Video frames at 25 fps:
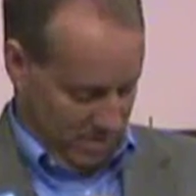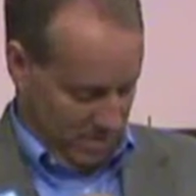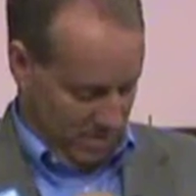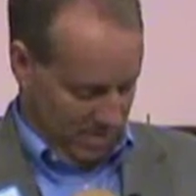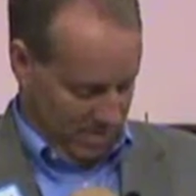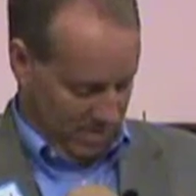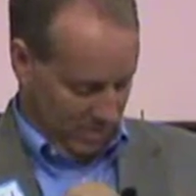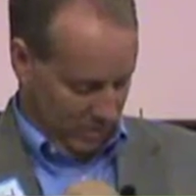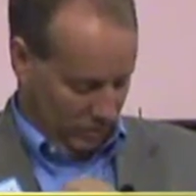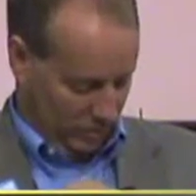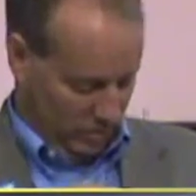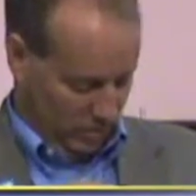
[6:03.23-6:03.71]

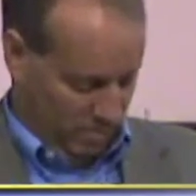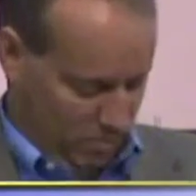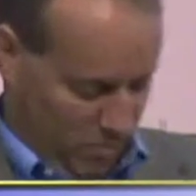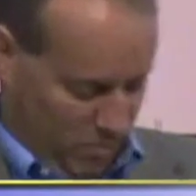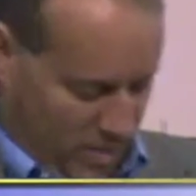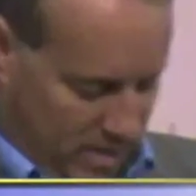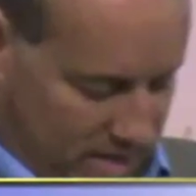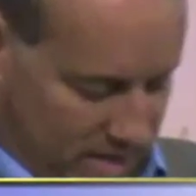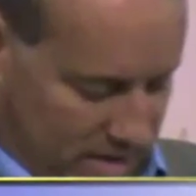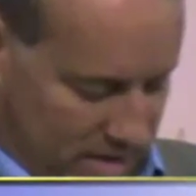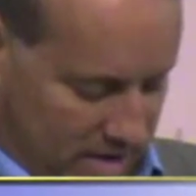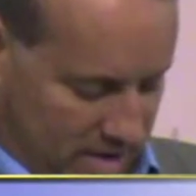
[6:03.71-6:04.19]
let you know,
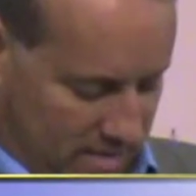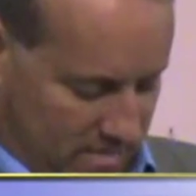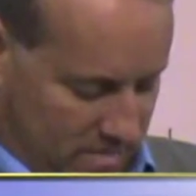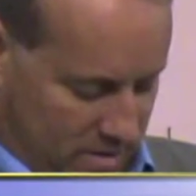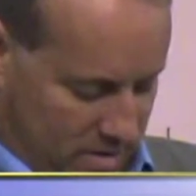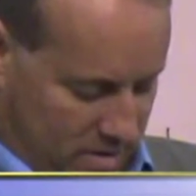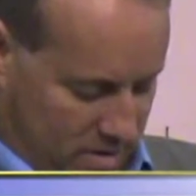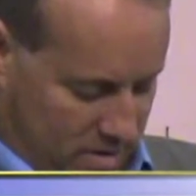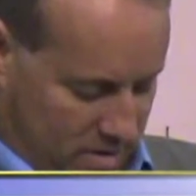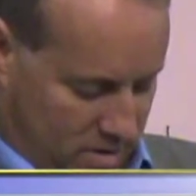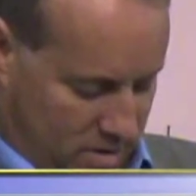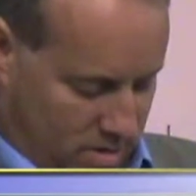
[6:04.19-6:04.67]
bring it up.
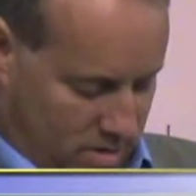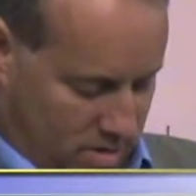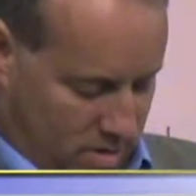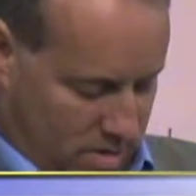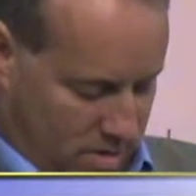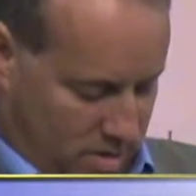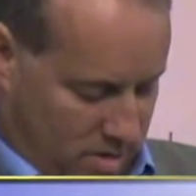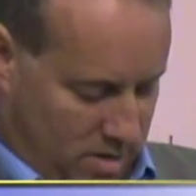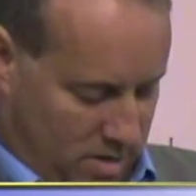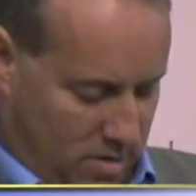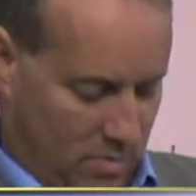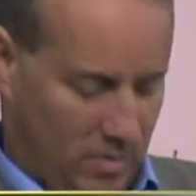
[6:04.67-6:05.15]

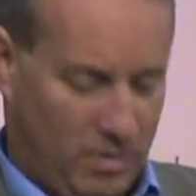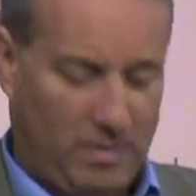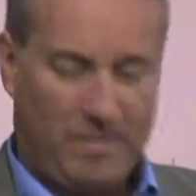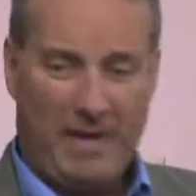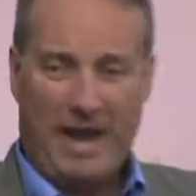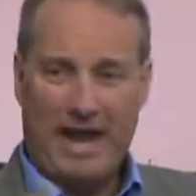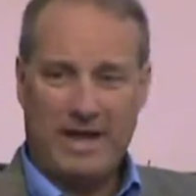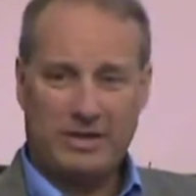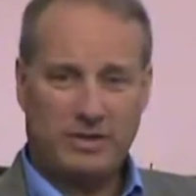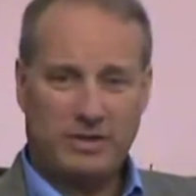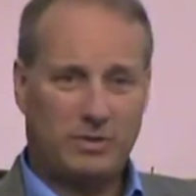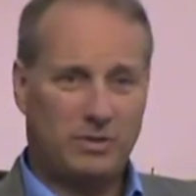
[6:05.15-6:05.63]
The
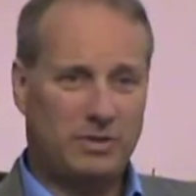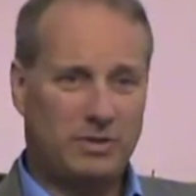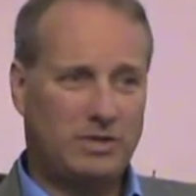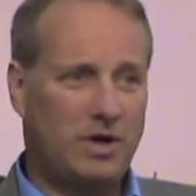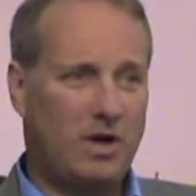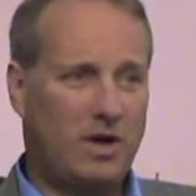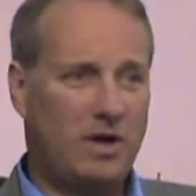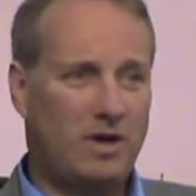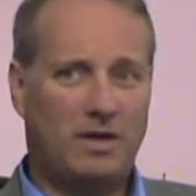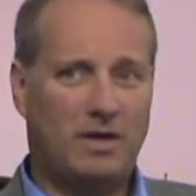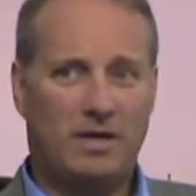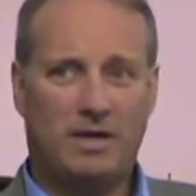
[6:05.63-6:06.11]
pastor was
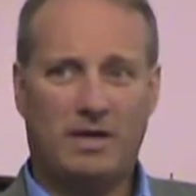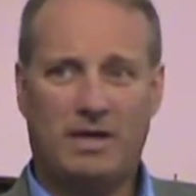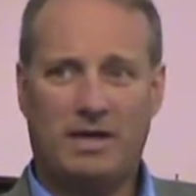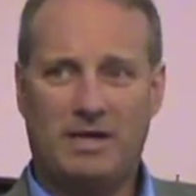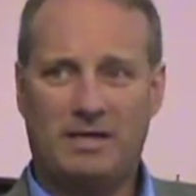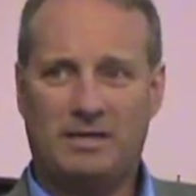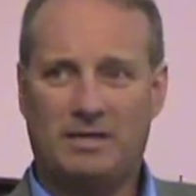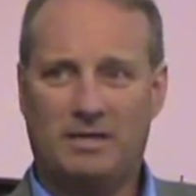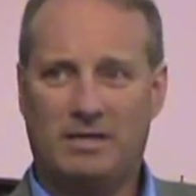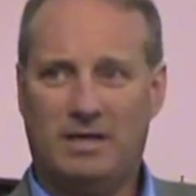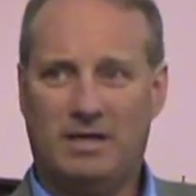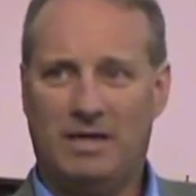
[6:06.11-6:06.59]
talking
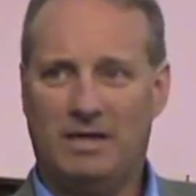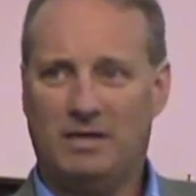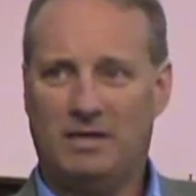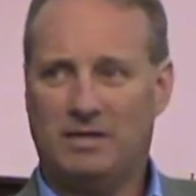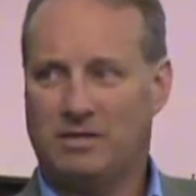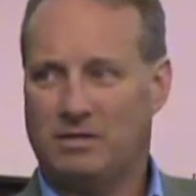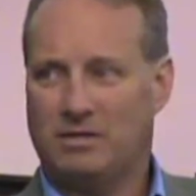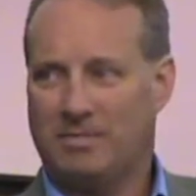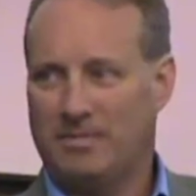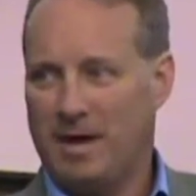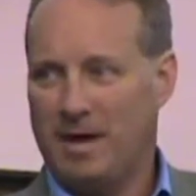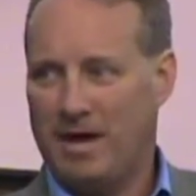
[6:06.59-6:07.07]
and
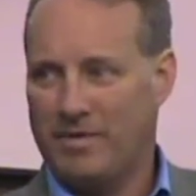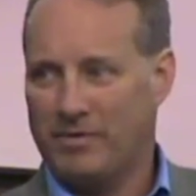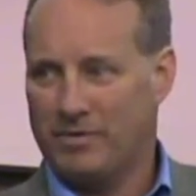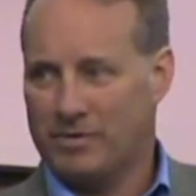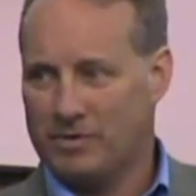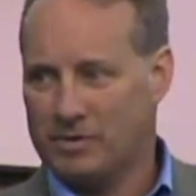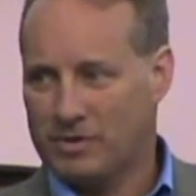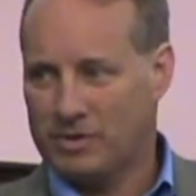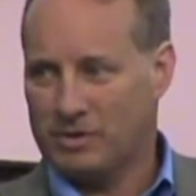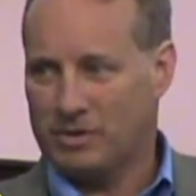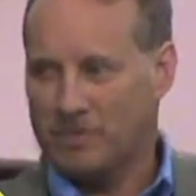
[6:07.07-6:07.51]
some others.